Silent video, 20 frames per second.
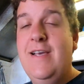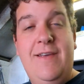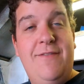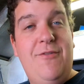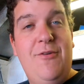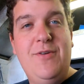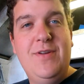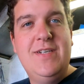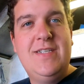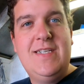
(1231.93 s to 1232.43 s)
If
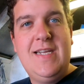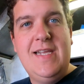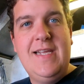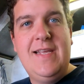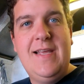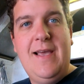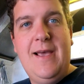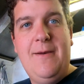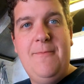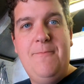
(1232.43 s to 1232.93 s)
you want to
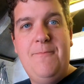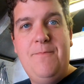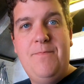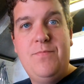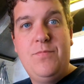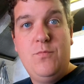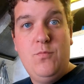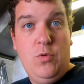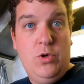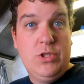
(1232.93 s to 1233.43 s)
see
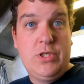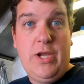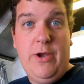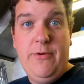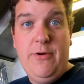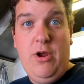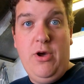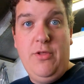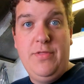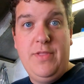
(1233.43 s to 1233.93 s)
what's
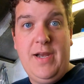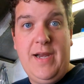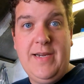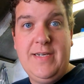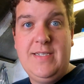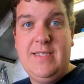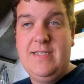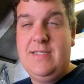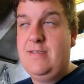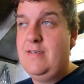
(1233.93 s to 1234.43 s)
going on, the
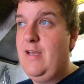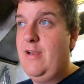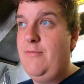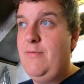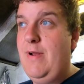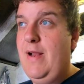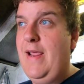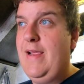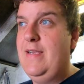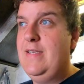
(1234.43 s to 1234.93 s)
latest, the
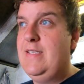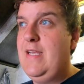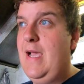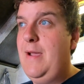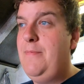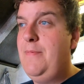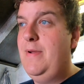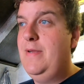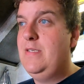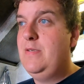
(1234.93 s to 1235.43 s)
latest
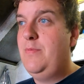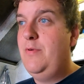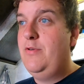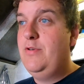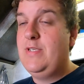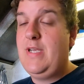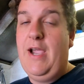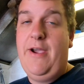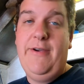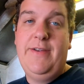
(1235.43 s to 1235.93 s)
happening to
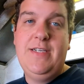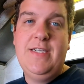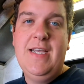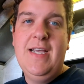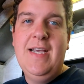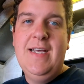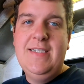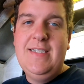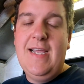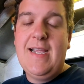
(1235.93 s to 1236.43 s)
Bluudys Garage,
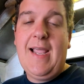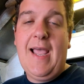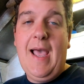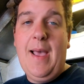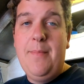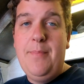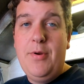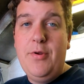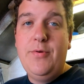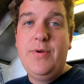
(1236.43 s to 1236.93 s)
check
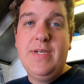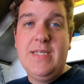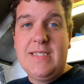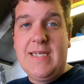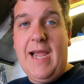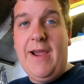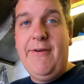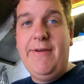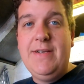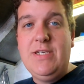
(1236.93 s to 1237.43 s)
out Bluudys
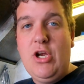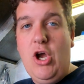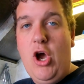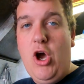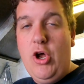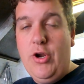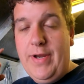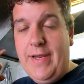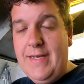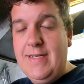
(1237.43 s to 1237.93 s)
Garage
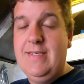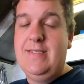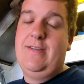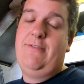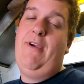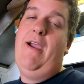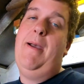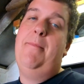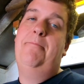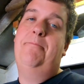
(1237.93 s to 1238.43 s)
on
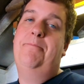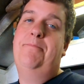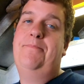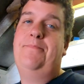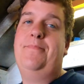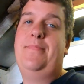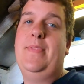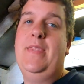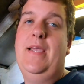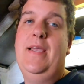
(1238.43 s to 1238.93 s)
Instagram
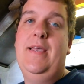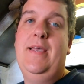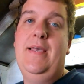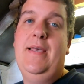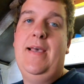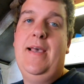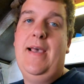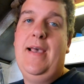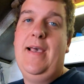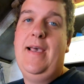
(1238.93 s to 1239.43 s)

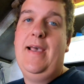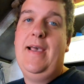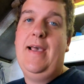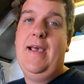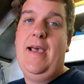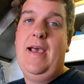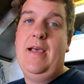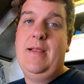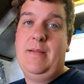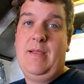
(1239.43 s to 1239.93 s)

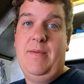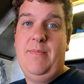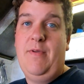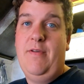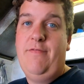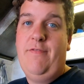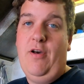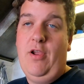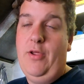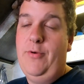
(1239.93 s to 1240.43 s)
and give me a
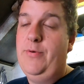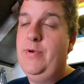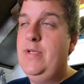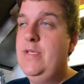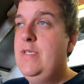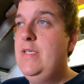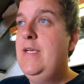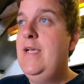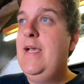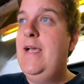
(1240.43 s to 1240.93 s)
follow.
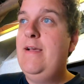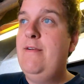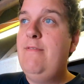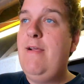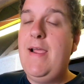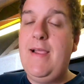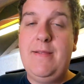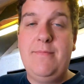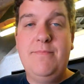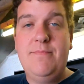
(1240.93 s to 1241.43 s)

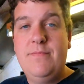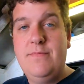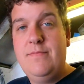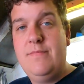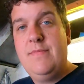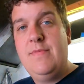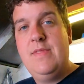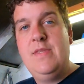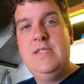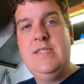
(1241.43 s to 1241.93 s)
Right,
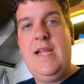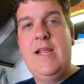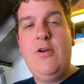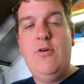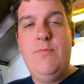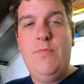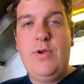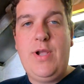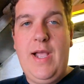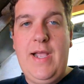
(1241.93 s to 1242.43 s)
stay
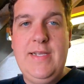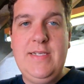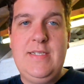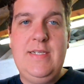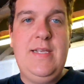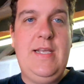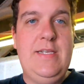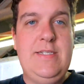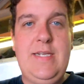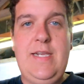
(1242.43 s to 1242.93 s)
humble, guys.
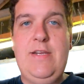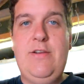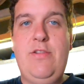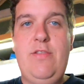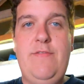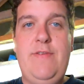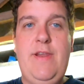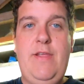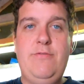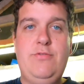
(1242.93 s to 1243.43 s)
I'll see you in
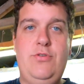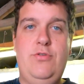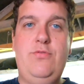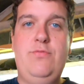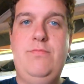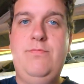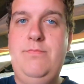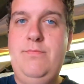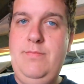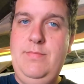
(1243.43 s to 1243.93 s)
another video soon.
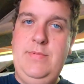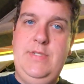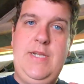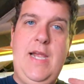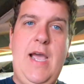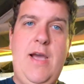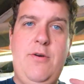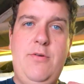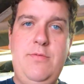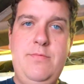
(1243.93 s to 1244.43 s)

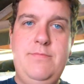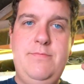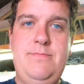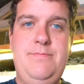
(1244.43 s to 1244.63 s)
Ciao.